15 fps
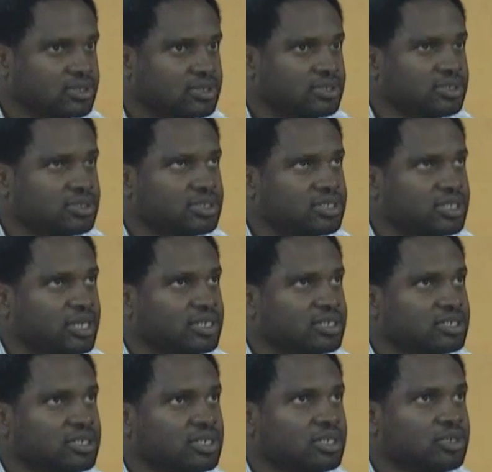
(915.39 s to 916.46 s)
Do you understand?
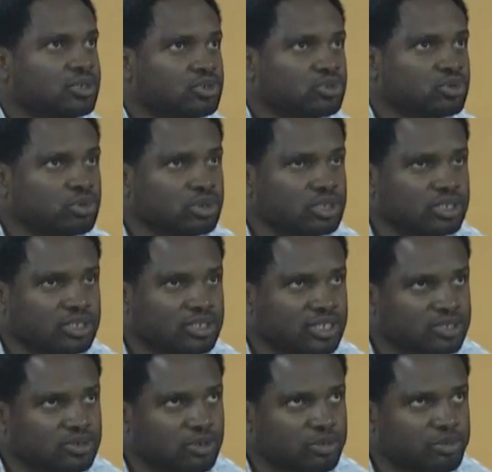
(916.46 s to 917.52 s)
So
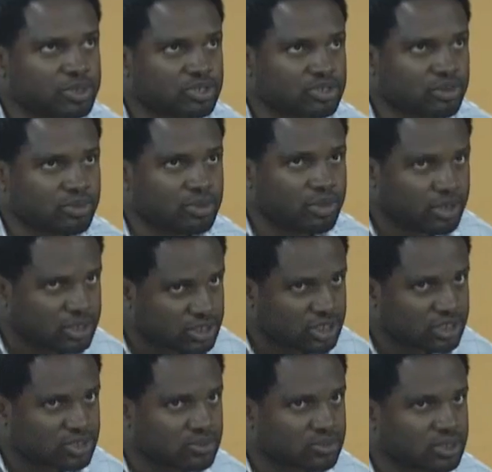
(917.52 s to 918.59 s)
there's got to be some
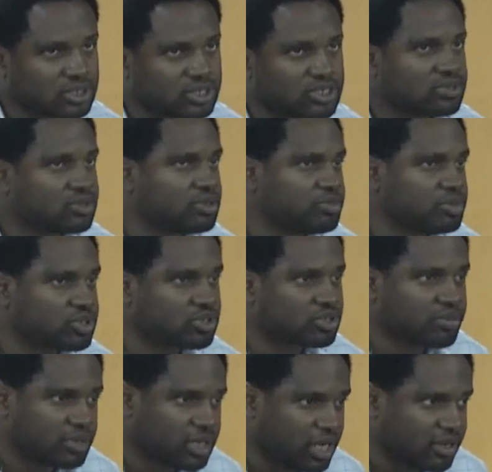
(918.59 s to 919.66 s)
logic to it. There's got to be
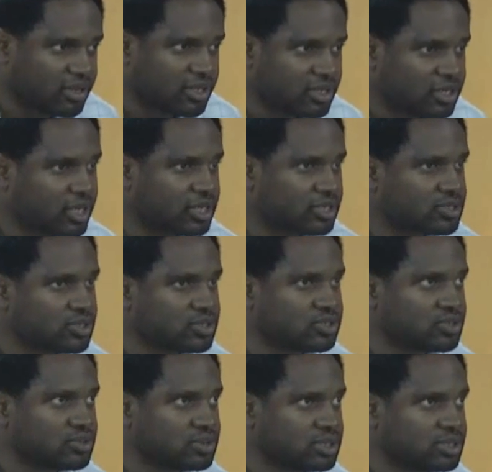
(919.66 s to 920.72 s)
some kind of connection
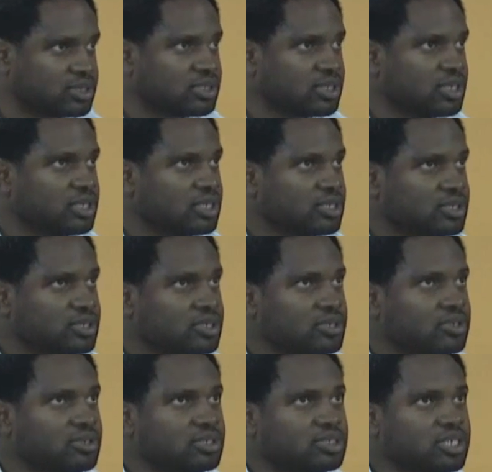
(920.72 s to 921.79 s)
to it.
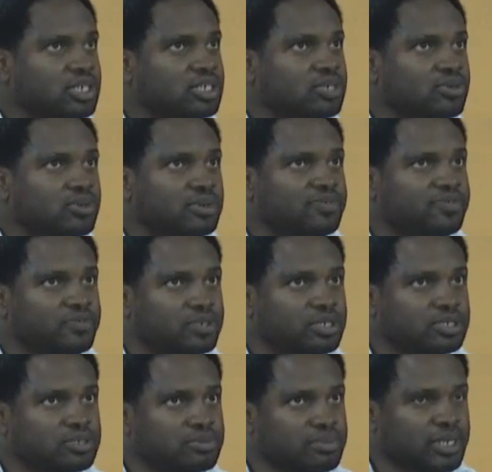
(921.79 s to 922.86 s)
Do you understand? In order for
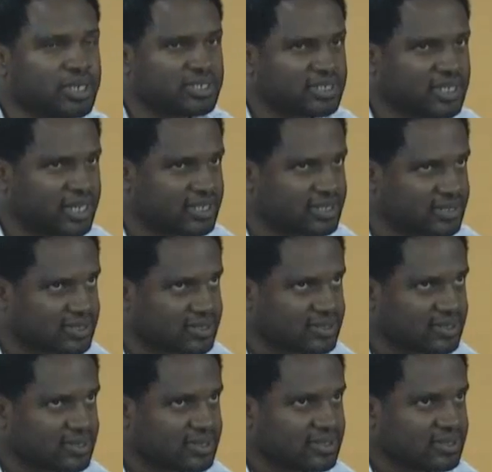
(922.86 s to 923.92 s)
it to make sense.
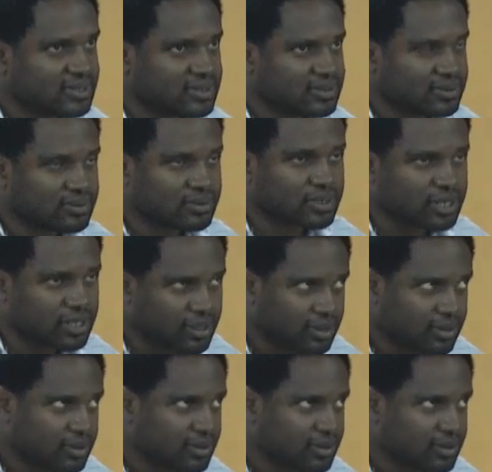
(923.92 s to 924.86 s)
Okay?